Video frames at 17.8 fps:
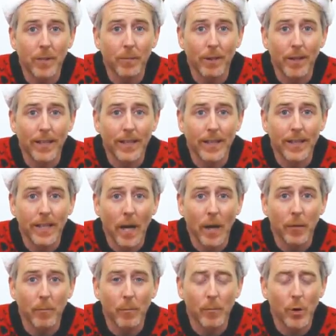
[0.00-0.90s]
in a blanket
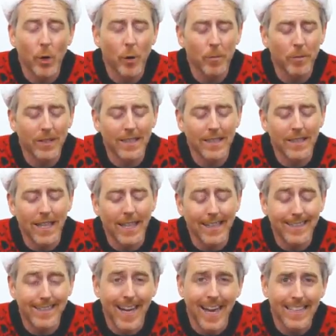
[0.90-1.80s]
are normally
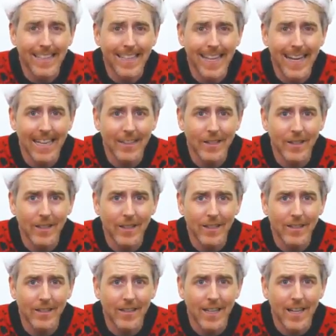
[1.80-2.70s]
like tiny hot
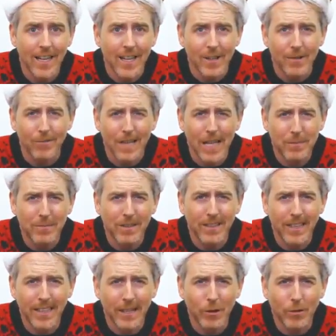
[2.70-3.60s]
dogs wrapped
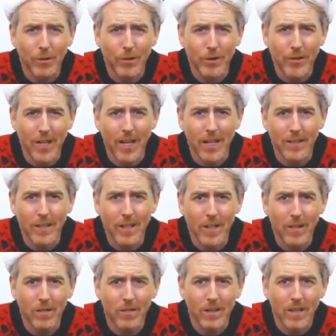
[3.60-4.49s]
in like croissant
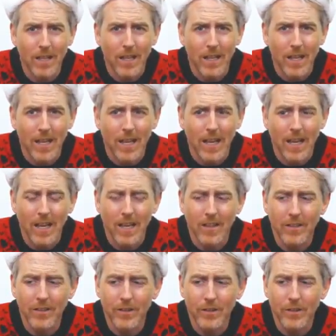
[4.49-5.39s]
dough,
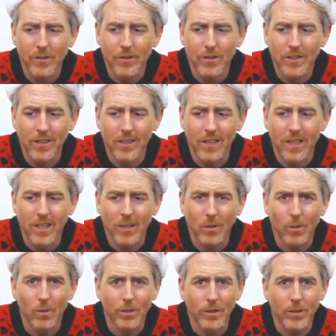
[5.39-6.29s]
and they're usually like
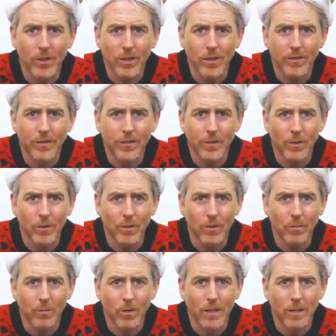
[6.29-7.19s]
hors d'oeuvres or
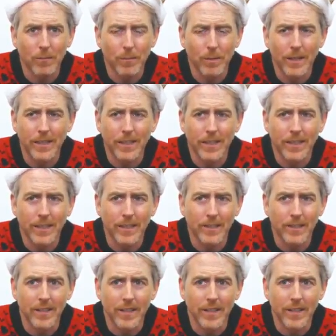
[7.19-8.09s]
what picky
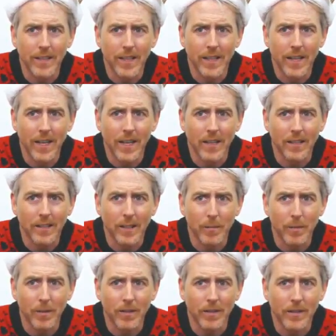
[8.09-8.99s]
kids eat at holiday
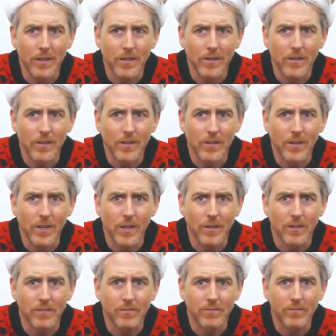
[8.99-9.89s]
parties.
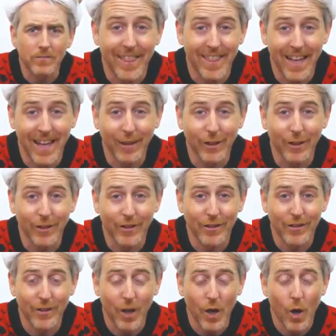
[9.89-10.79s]
So that
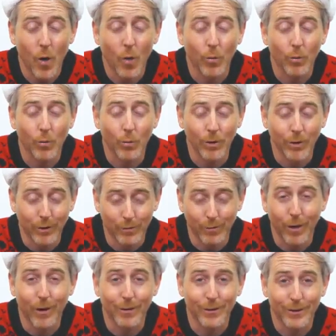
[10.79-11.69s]
looks real
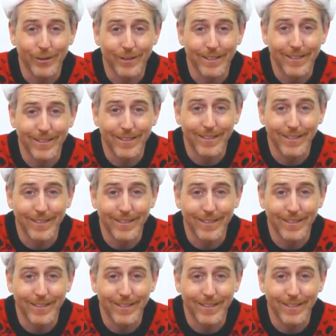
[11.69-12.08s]
gross.